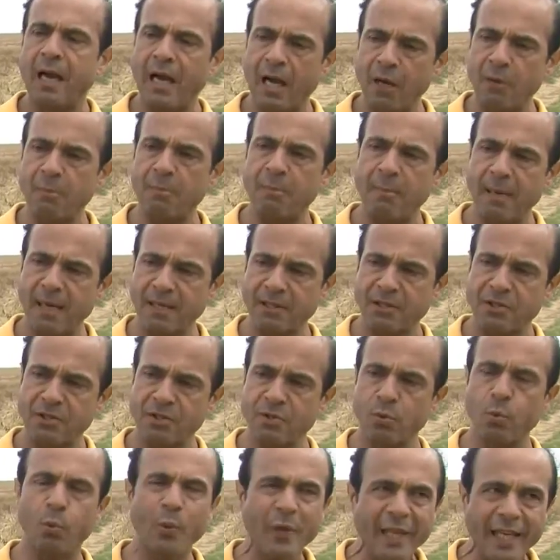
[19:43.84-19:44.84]
how
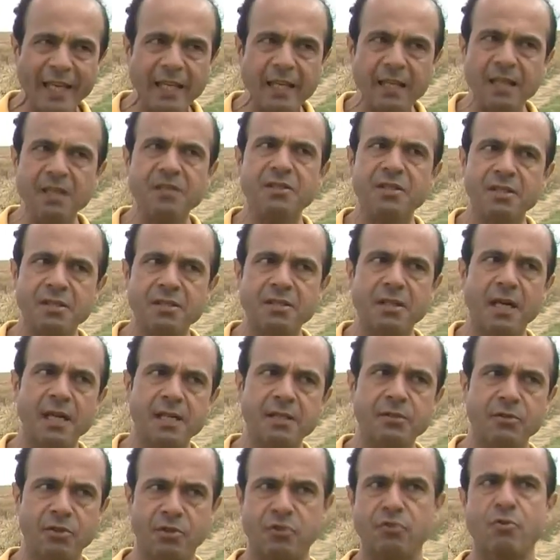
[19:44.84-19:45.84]
much weak is
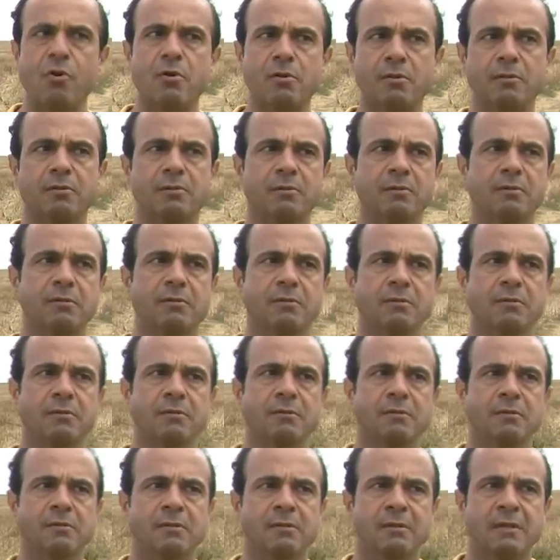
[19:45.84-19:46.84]
inside the
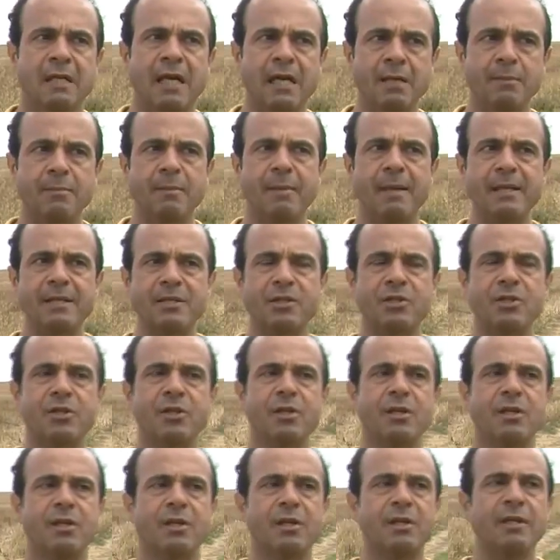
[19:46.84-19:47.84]
strong, how much
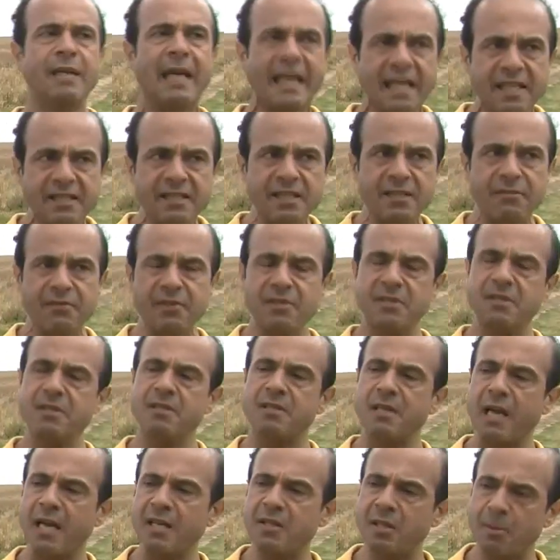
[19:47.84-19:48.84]
negative is
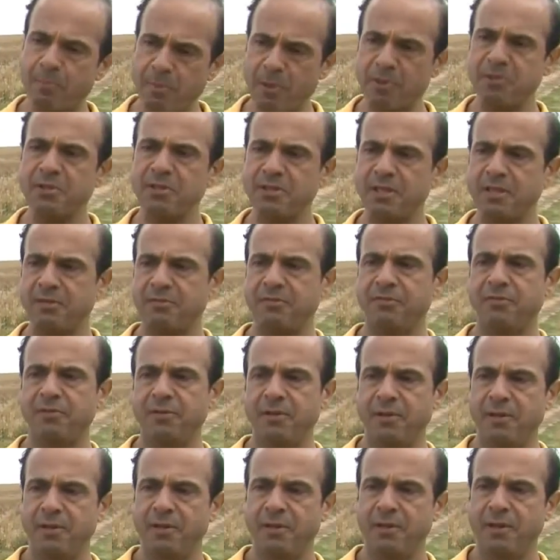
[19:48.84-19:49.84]
inside the positive,
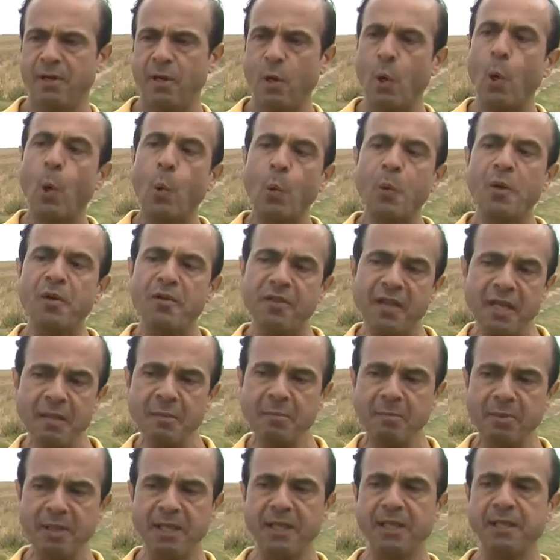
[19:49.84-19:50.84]
we
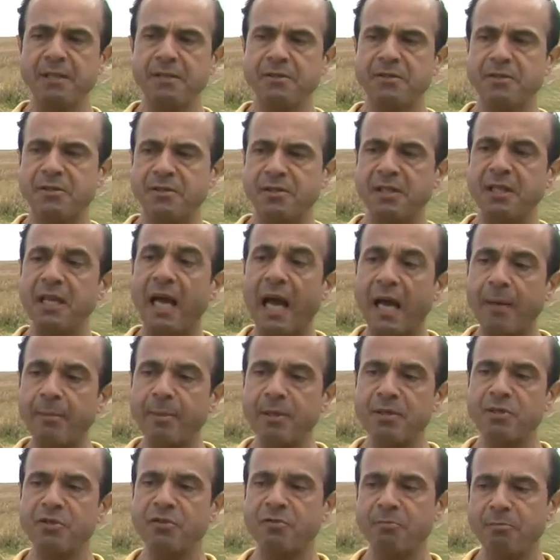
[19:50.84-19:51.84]
then begin to see how
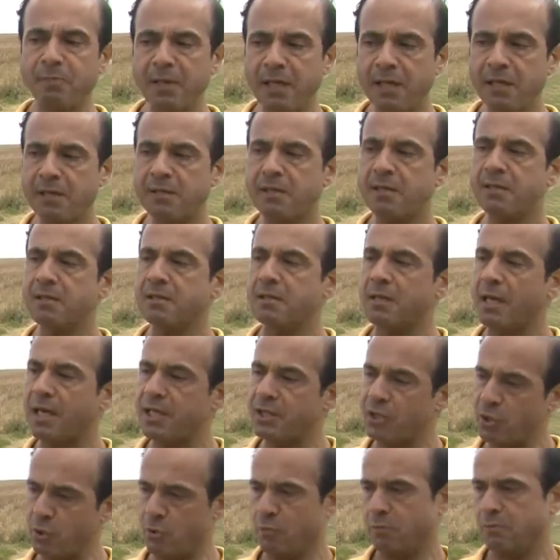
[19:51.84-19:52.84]
much of me is
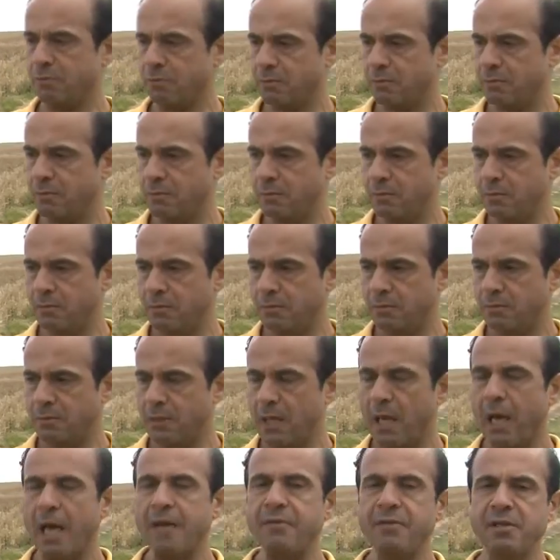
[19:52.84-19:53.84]
inside you.
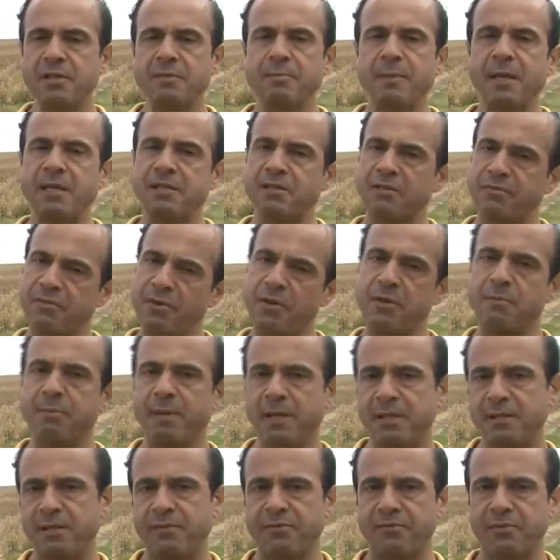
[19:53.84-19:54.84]
And this makes a very
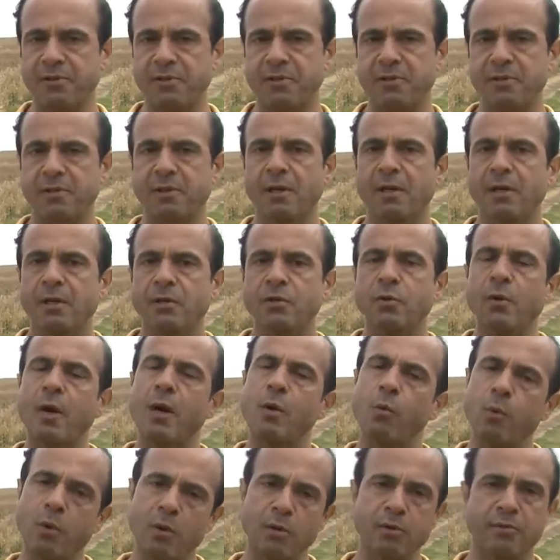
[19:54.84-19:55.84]
big difference to
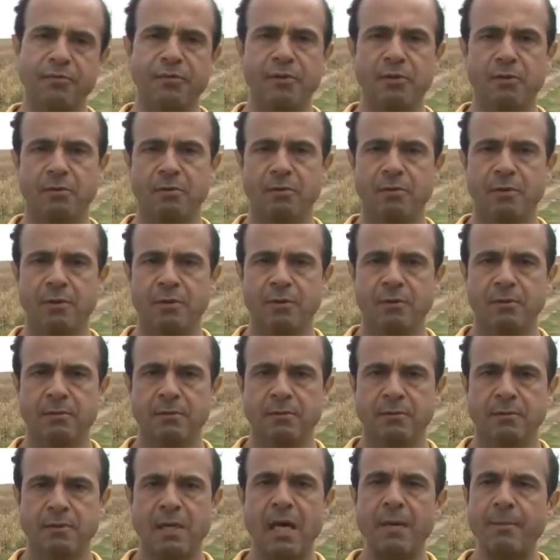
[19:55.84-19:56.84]
our worldview.
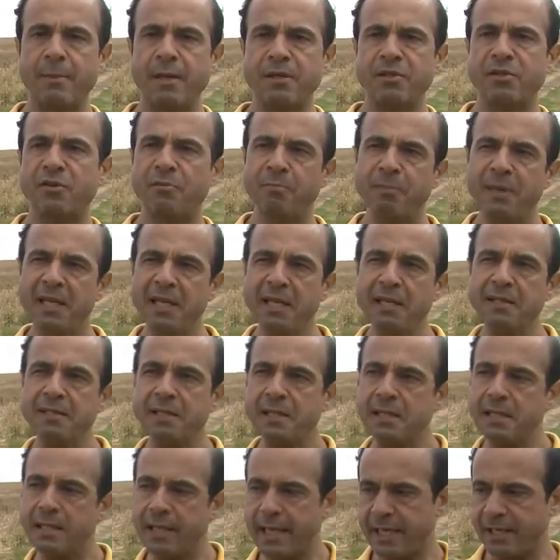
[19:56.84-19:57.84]
How much of me is
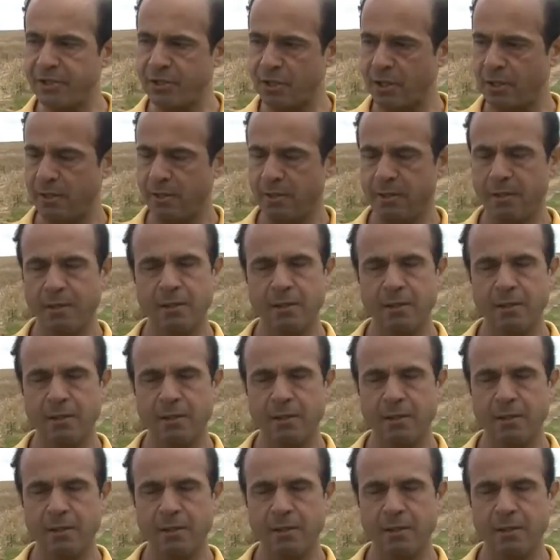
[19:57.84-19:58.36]
in nature?